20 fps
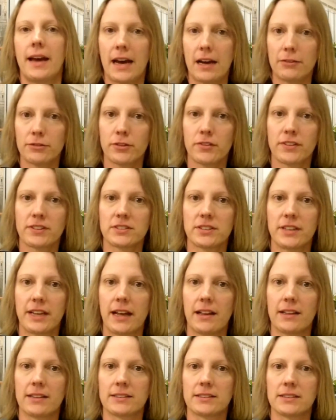After this
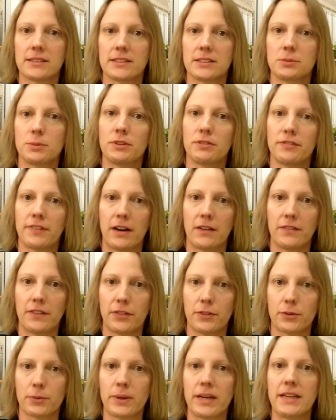analysis, we found
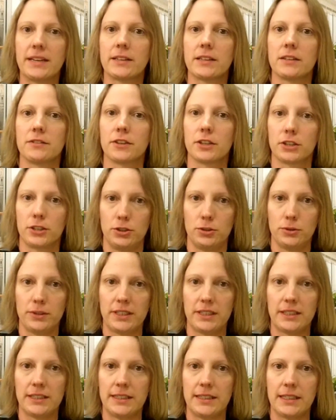that the rate of acute
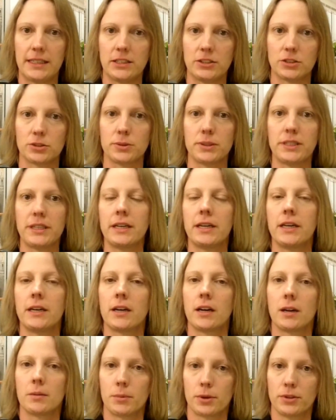kidney injury,
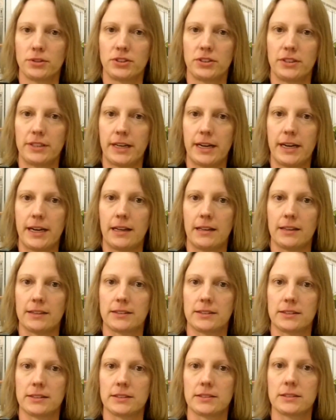emergent
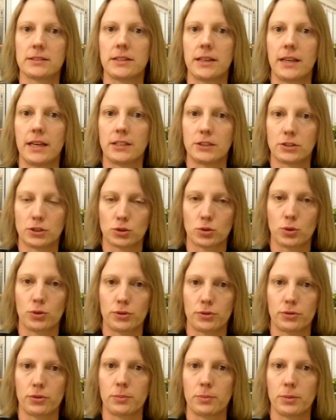dialysis, and
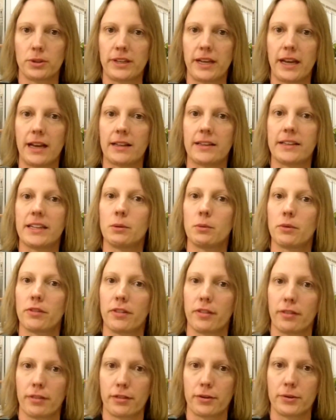short-term mortality
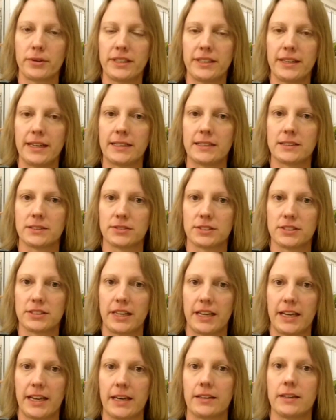within 30 days of
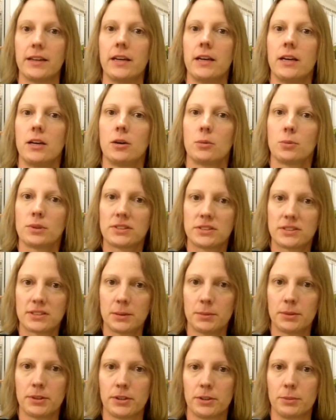scan was
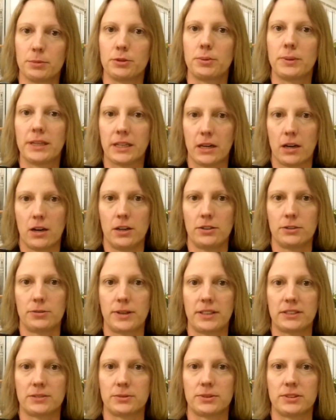similar between
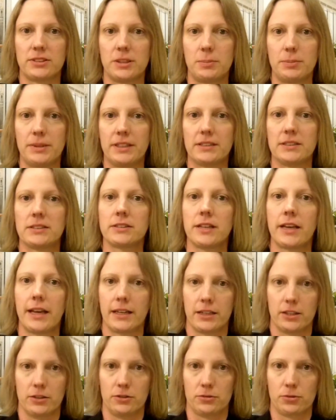contrast recipients
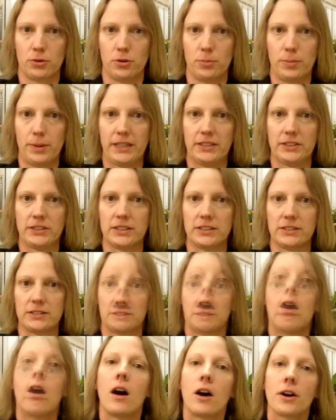and control
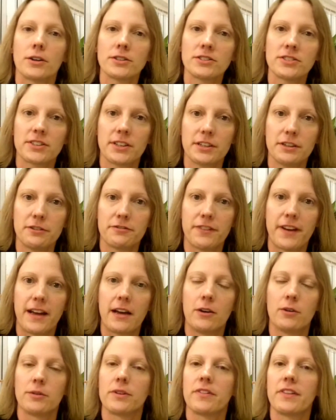patients. Our study
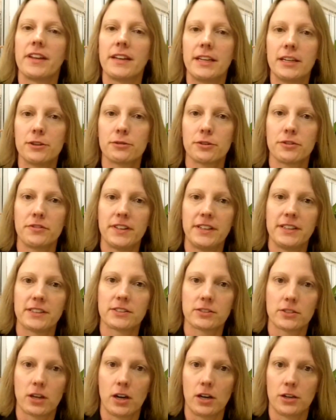found that
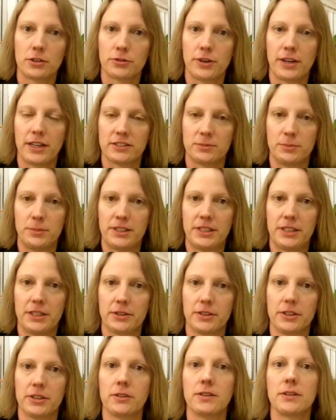intravenous contrast
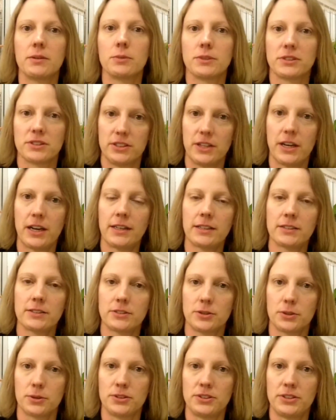material was not
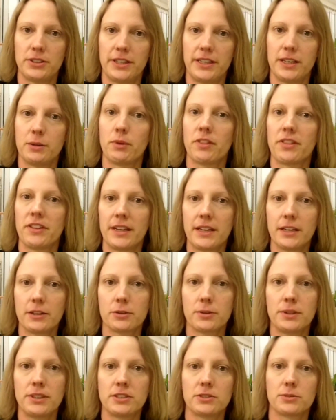associated with an
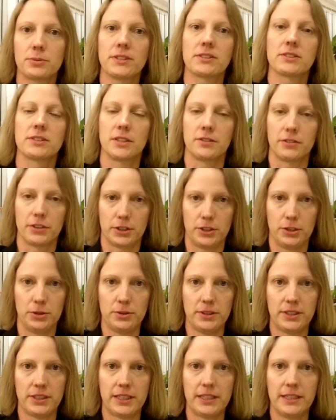increased risk of
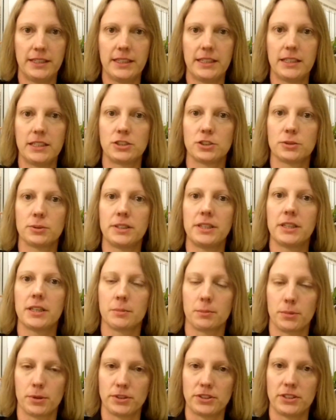acute kidney injury,
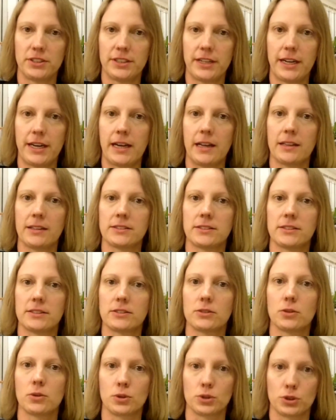emergent
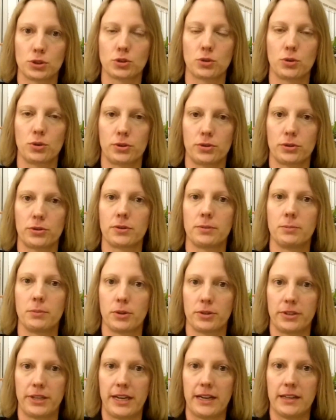dialysis, or short-term
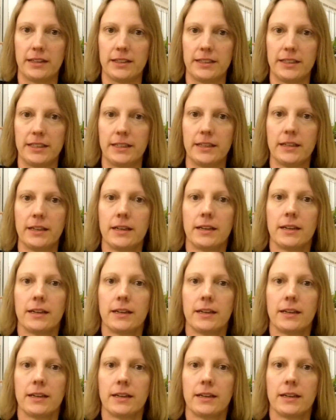mortality.